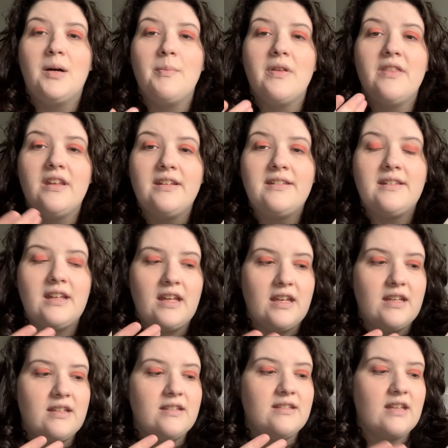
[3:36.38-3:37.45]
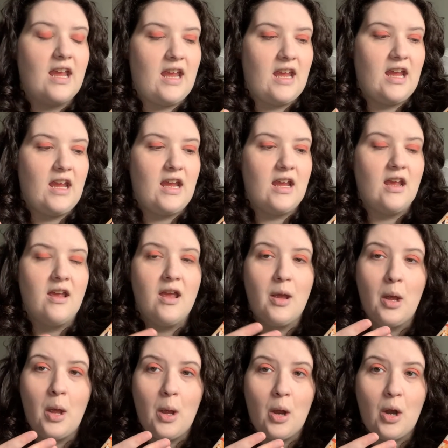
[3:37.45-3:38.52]
This is a
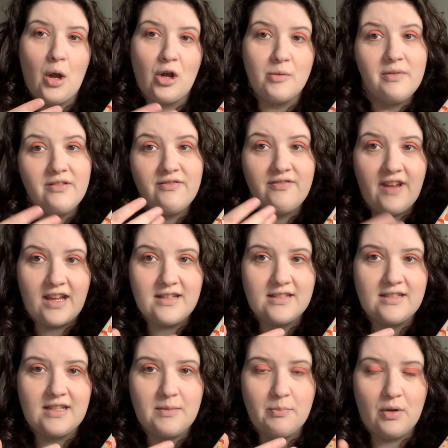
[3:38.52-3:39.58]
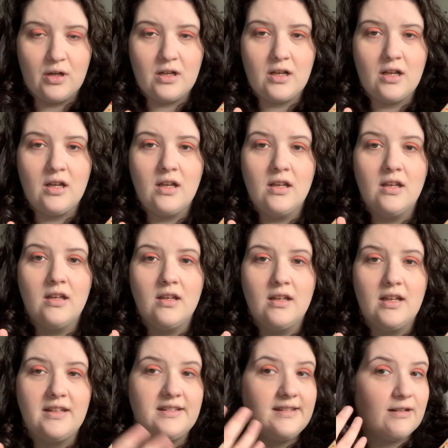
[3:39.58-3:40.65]
urban fantasy book.
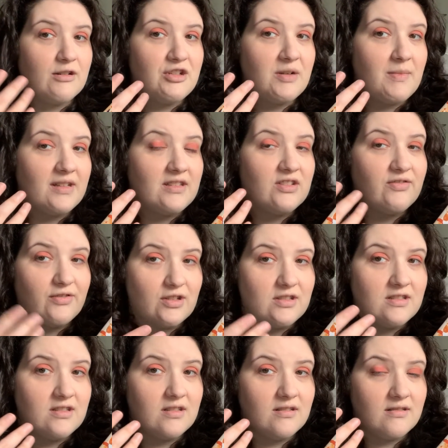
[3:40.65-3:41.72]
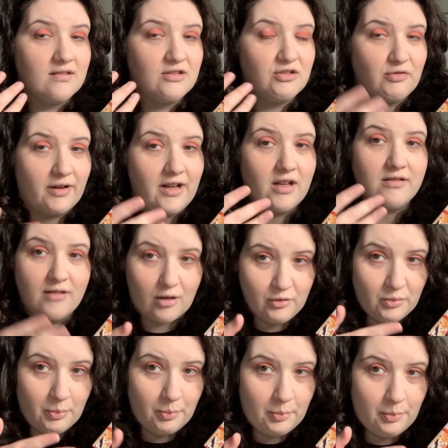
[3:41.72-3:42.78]
It's Sarah J. Maas's first straight adult
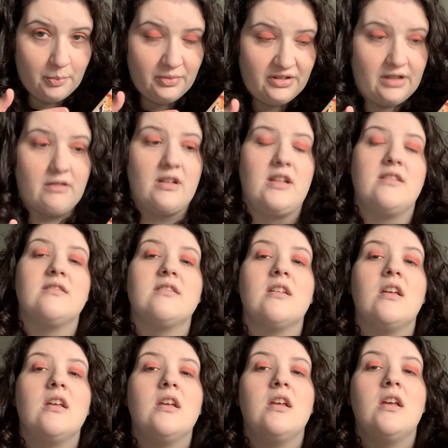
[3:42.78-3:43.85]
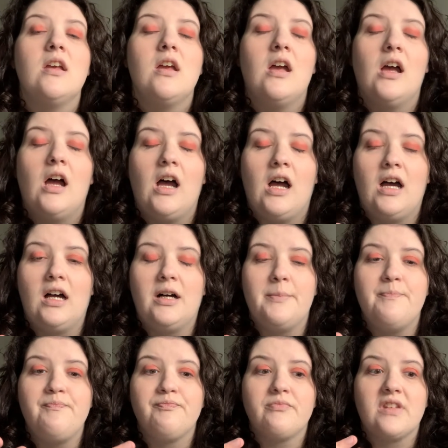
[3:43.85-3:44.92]
series.
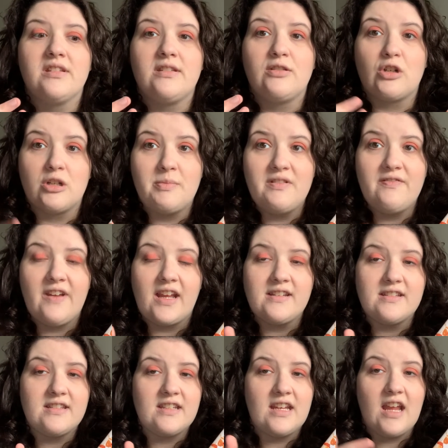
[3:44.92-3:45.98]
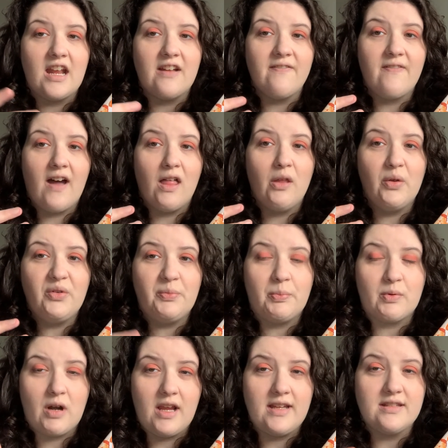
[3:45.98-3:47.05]
This is urban fantasy and it follows
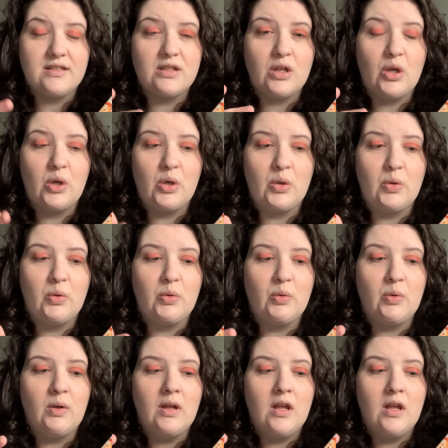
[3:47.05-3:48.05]
Bryce, who